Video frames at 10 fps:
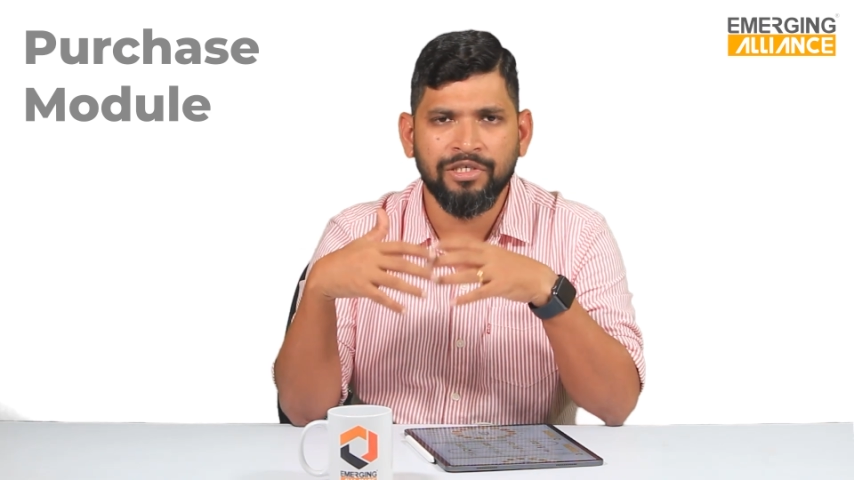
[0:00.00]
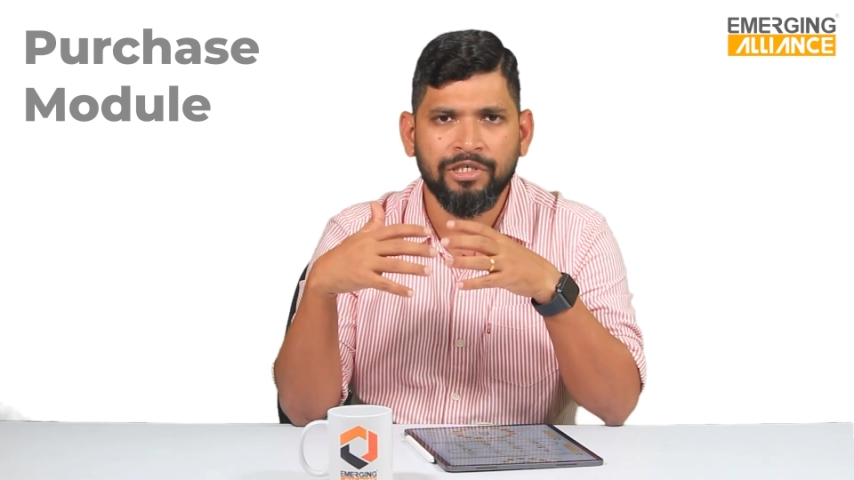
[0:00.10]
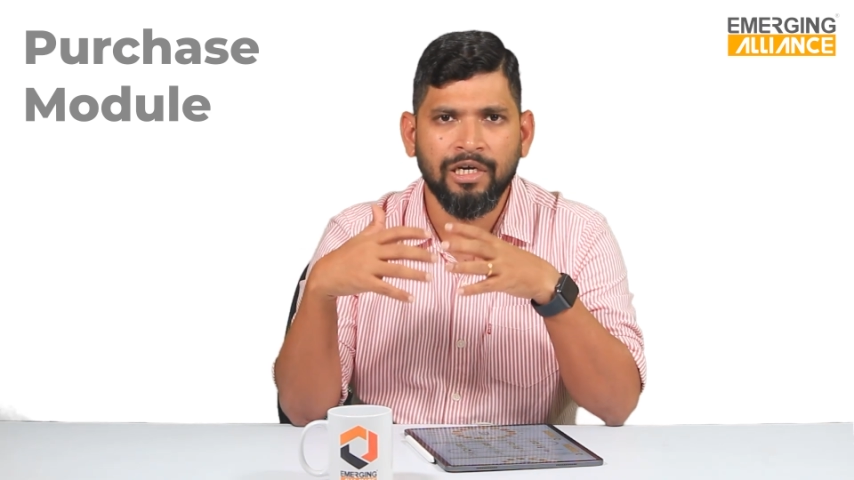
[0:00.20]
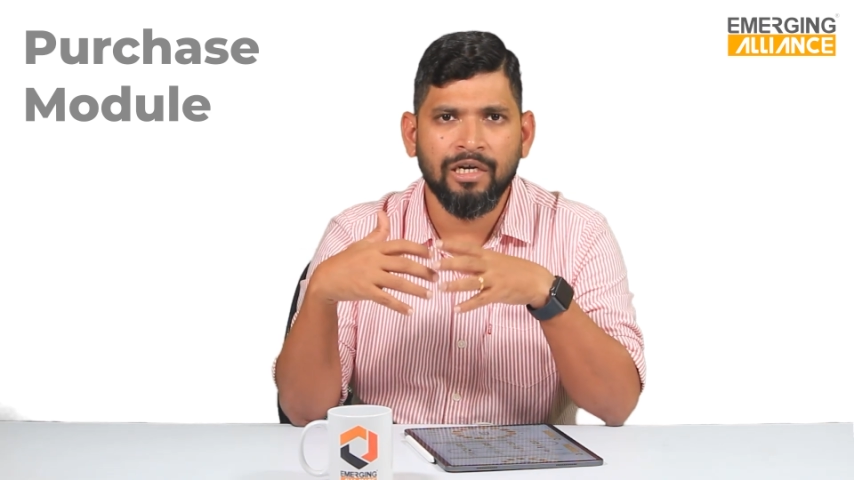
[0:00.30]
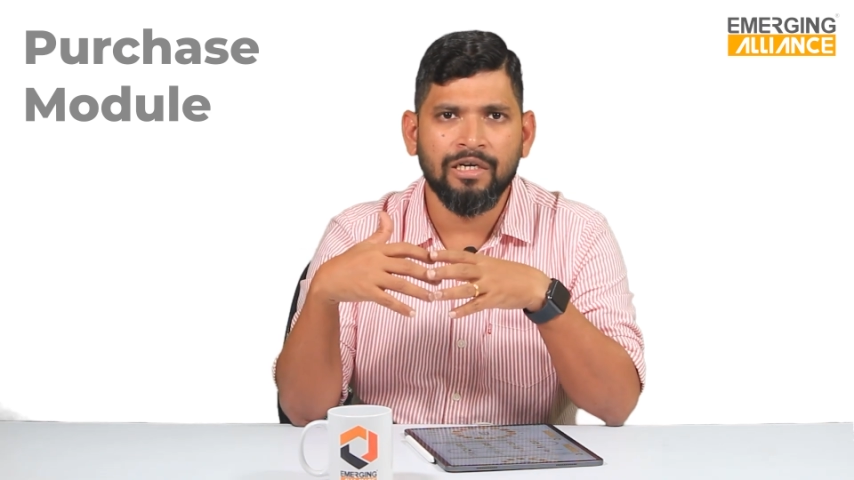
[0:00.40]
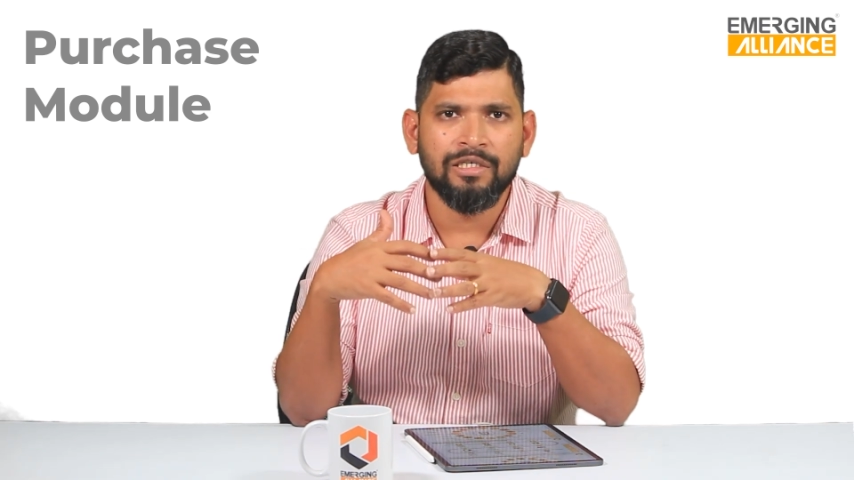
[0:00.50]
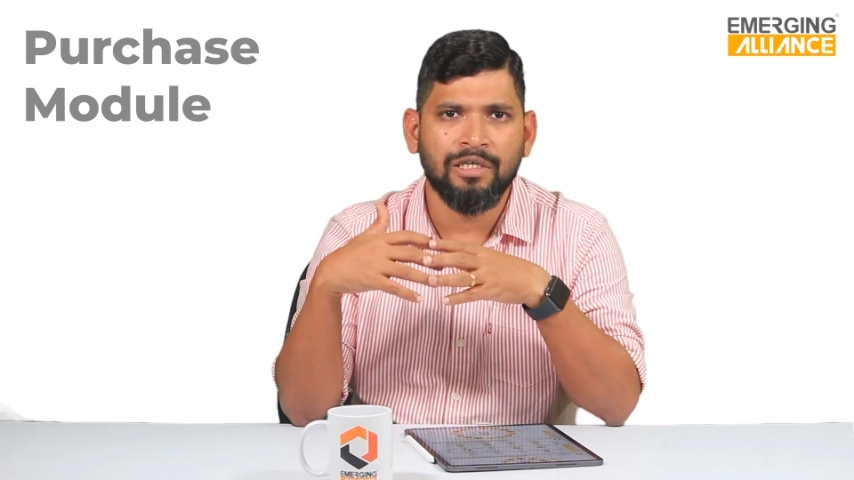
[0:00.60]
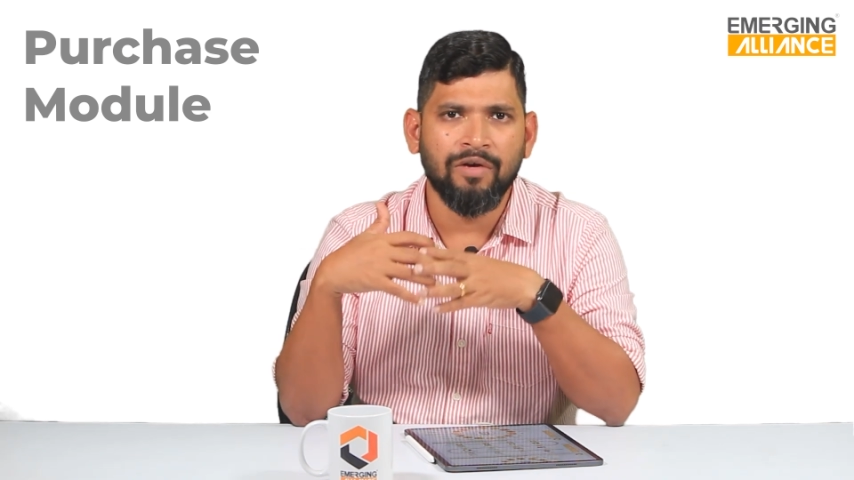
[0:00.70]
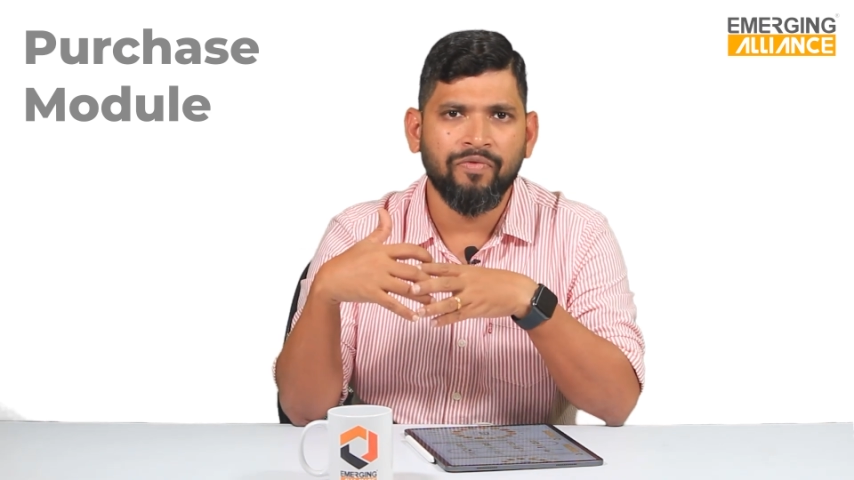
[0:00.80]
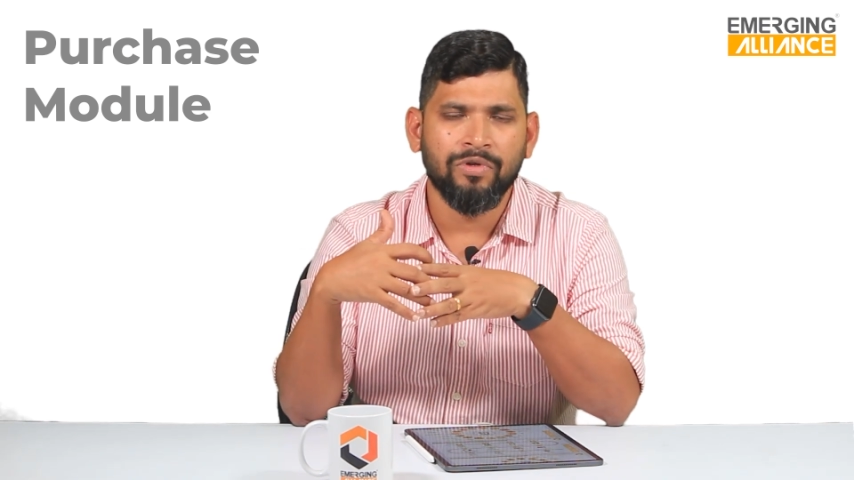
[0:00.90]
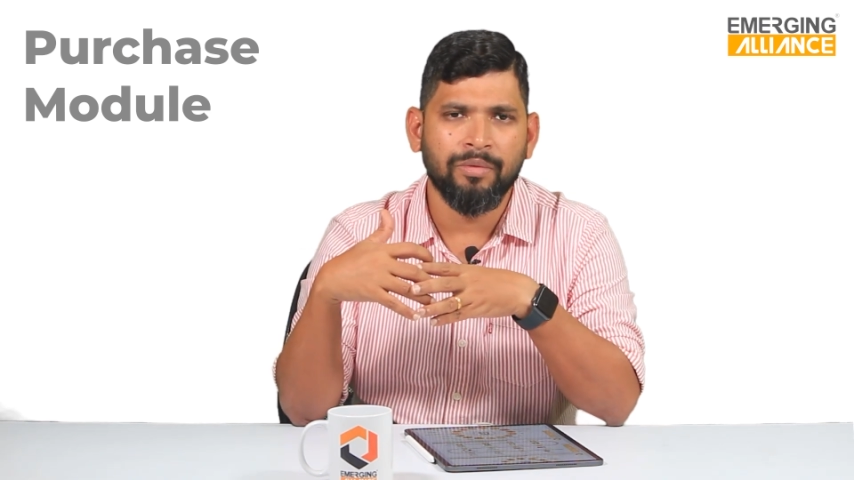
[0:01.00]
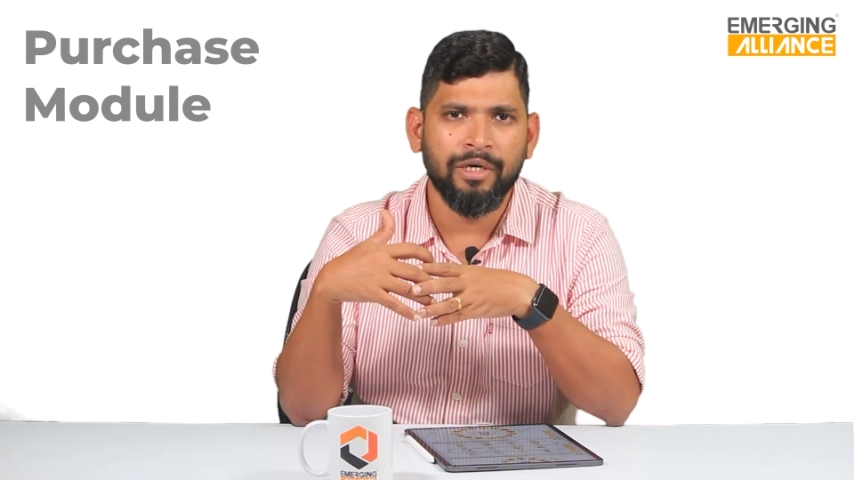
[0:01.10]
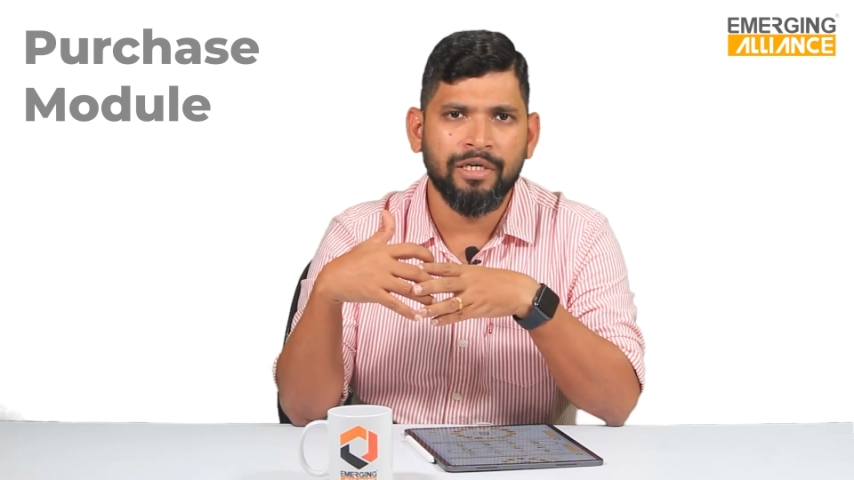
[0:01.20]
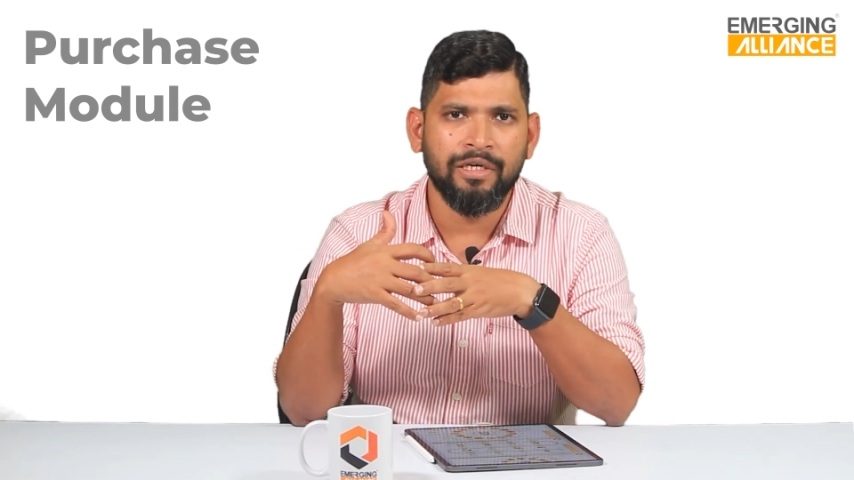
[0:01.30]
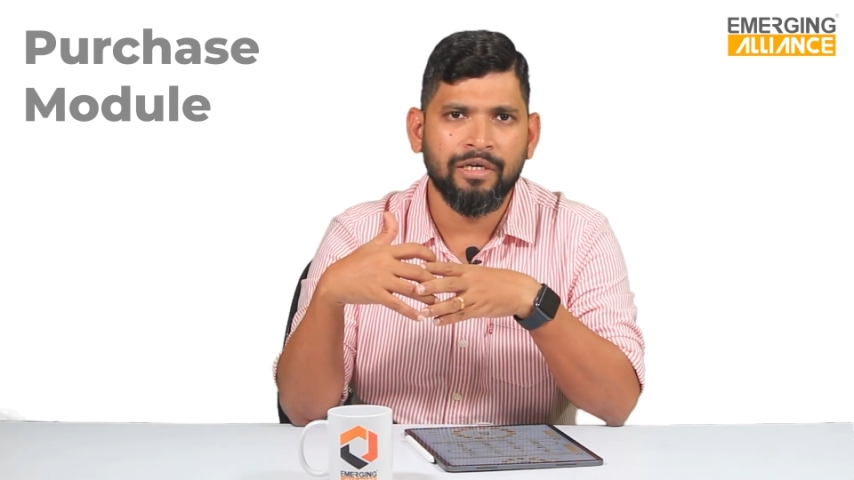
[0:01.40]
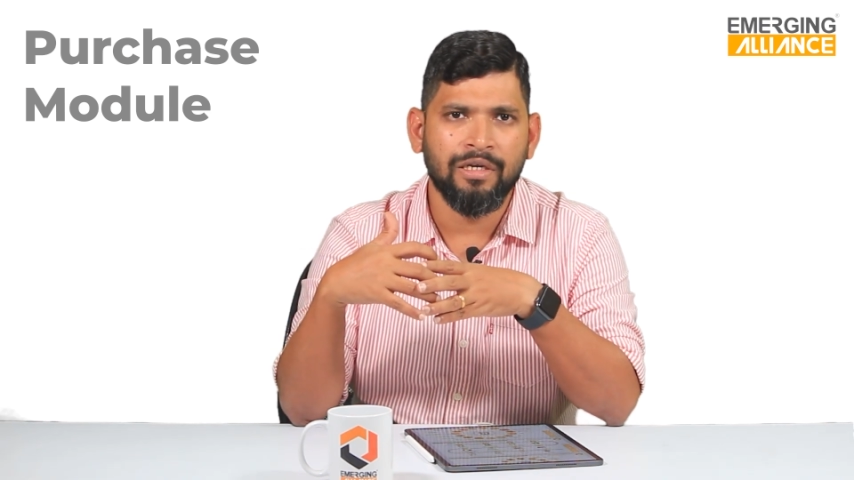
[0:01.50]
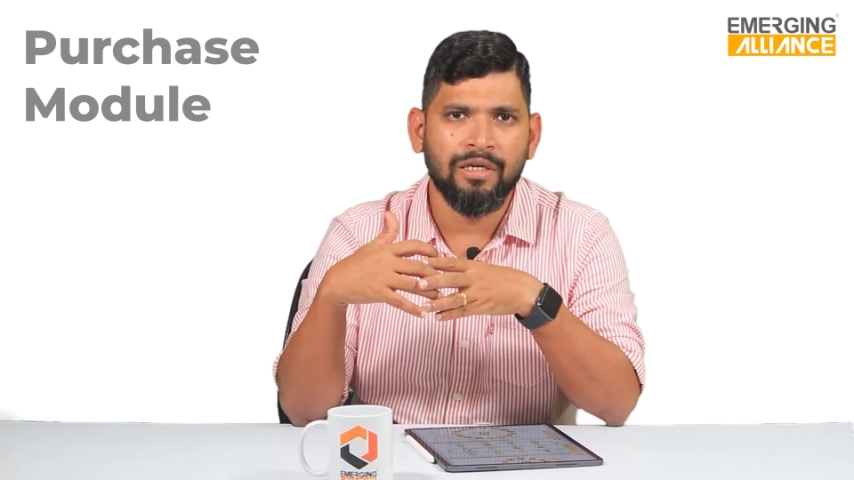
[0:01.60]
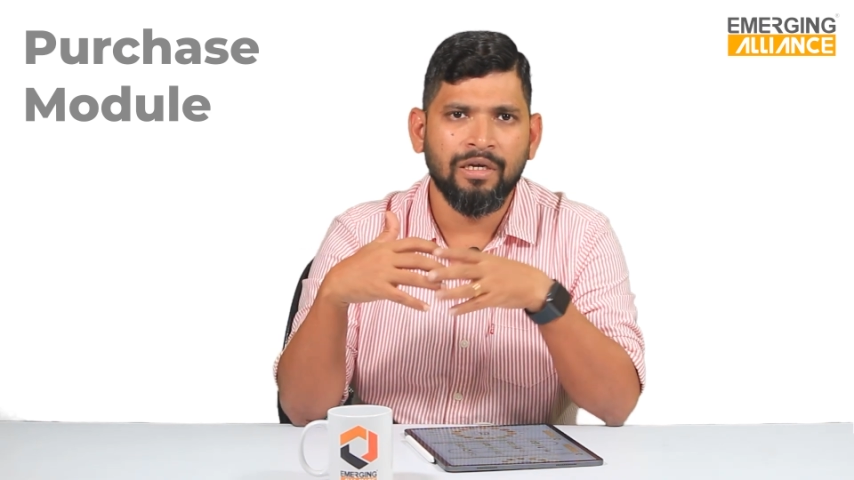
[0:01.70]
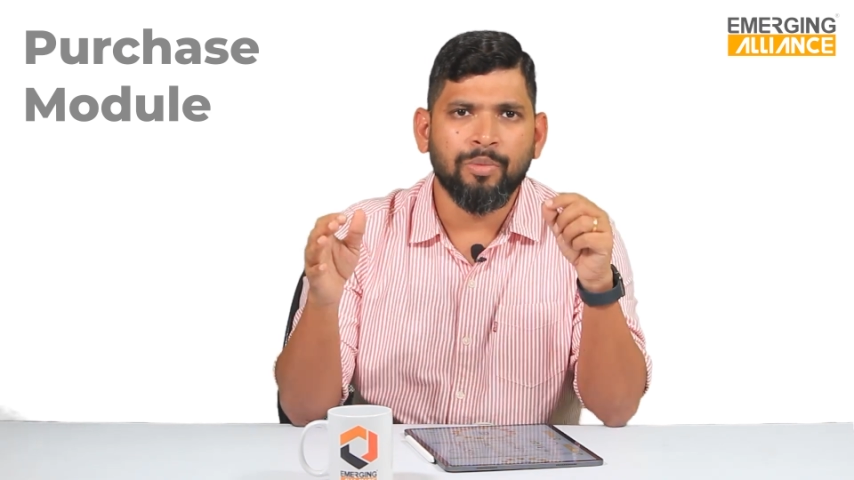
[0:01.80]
a GRN is done for the material,